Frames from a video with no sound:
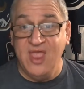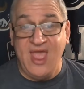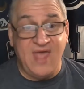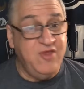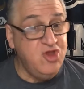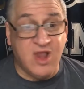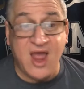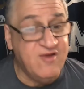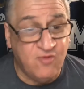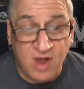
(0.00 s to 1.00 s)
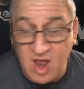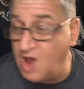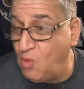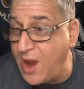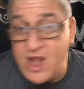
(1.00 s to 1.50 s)
And then you're kind of
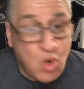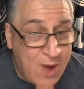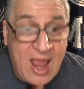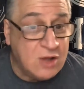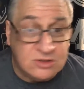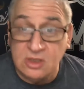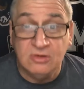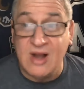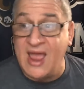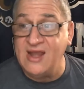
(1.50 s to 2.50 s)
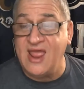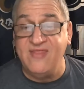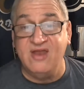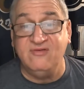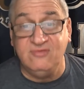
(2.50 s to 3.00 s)
waiting around, right? And
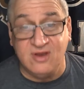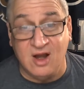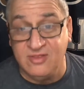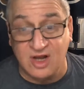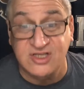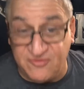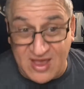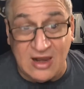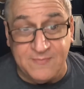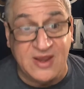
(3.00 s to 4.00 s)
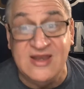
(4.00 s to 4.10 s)
then they're developing.